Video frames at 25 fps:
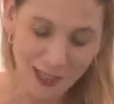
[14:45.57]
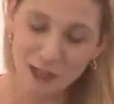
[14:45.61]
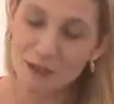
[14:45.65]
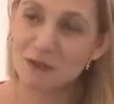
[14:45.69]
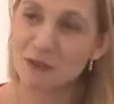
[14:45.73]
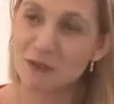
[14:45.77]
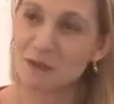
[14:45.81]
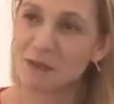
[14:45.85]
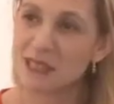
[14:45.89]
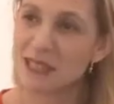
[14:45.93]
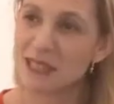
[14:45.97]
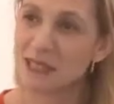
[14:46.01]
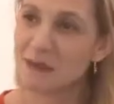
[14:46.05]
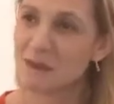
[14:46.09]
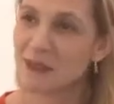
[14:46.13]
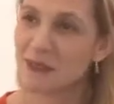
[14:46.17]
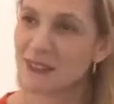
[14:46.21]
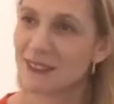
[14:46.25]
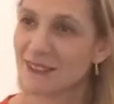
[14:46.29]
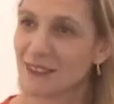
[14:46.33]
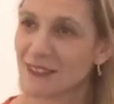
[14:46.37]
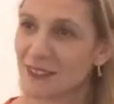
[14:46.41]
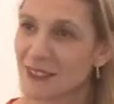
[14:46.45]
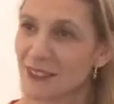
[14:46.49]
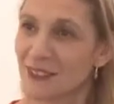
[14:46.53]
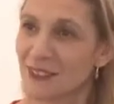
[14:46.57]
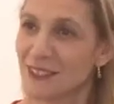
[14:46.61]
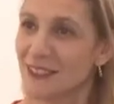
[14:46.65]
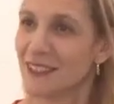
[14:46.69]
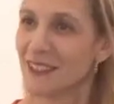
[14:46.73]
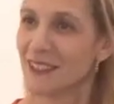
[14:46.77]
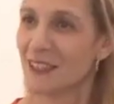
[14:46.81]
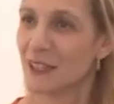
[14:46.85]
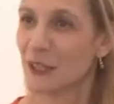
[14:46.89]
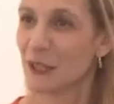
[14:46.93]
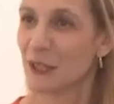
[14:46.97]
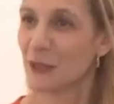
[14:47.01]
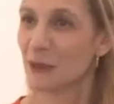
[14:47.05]
half a millimeter
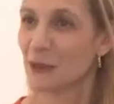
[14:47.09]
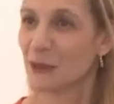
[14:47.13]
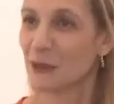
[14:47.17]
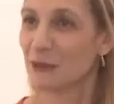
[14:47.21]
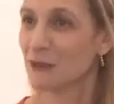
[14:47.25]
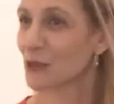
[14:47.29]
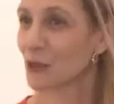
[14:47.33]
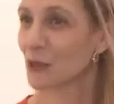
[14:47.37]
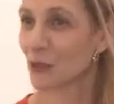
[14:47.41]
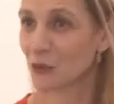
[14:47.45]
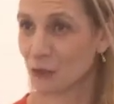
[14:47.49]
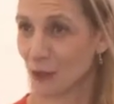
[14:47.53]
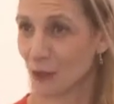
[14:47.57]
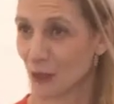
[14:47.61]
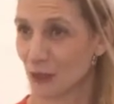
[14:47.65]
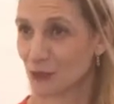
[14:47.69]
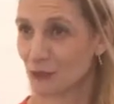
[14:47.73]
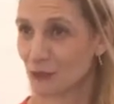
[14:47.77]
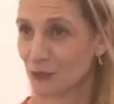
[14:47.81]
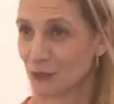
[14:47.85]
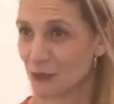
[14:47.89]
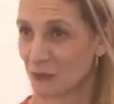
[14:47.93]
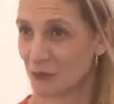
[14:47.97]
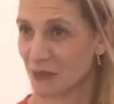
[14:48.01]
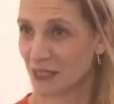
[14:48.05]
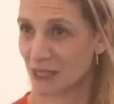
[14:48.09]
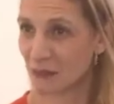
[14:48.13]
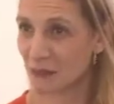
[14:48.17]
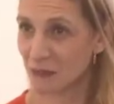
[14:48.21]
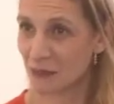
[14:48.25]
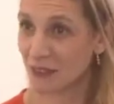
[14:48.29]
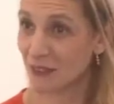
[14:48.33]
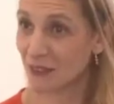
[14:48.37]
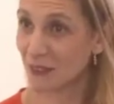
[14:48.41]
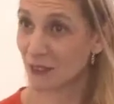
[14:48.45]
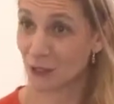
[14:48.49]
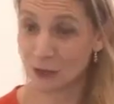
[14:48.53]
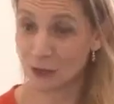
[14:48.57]
or even a quarter of a
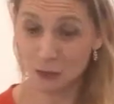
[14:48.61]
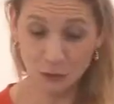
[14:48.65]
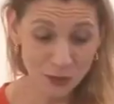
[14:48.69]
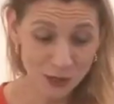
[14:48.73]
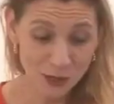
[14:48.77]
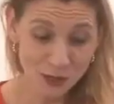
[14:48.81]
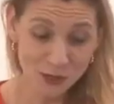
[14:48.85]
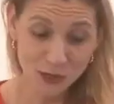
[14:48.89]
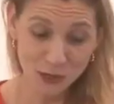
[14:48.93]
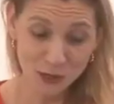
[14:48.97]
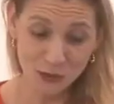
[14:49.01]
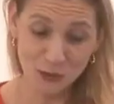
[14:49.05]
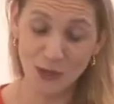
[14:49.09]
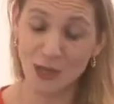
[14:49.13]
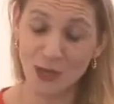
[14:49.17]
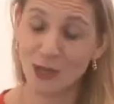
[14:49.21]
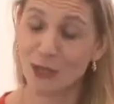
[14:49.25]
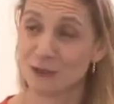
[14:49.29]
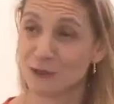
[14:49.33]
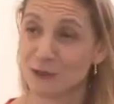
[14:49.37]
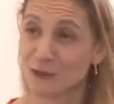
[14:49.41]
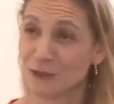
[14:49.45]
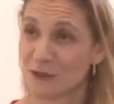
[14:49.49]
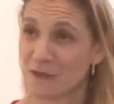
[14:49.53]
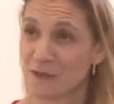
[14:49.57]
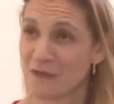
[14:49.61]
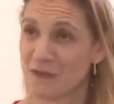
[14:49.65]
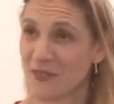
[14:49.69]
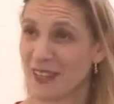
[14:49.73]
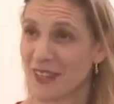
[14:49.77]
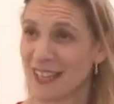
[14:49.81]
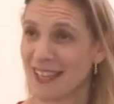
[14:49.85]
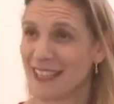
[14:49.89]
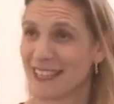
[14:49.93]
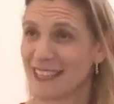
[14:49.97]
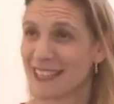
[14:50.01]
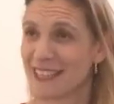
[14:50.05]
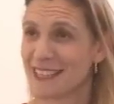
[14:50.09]
millimeter will show off.
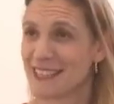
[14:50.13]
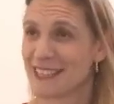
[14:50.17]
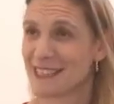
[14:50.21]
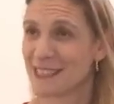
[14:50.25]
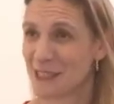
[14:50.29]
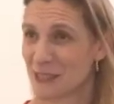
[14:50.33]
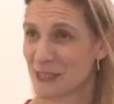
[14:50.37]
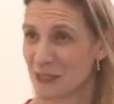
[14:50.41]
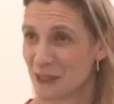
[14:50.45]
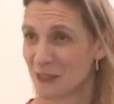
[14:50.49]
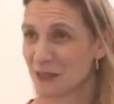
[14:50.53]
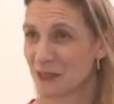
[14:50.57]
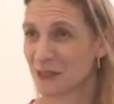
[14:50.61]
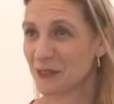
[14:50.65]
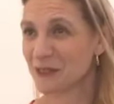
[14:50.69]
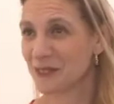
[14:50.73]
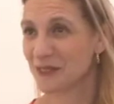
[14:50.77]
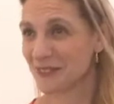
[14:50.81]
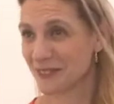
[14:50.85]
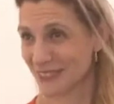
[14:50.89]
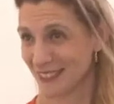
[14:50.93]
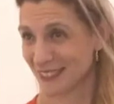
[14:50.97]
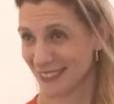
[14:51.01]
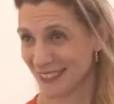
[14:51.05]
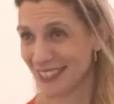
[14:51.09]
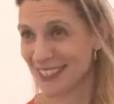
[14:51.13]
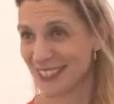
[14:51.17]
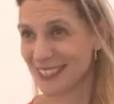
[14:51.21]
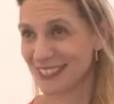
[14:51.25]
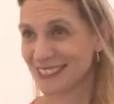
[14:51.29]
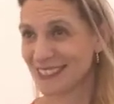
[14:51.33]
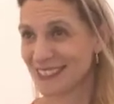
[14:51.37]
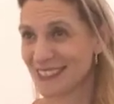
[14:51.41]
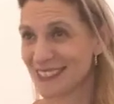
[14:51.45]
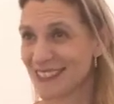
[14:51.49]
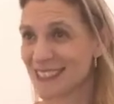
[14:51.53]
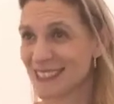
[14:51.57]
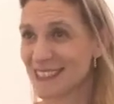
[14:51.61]
So
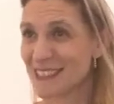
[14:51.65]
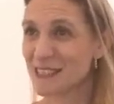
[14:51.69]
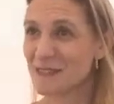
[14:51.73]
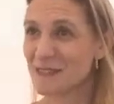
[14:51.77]
this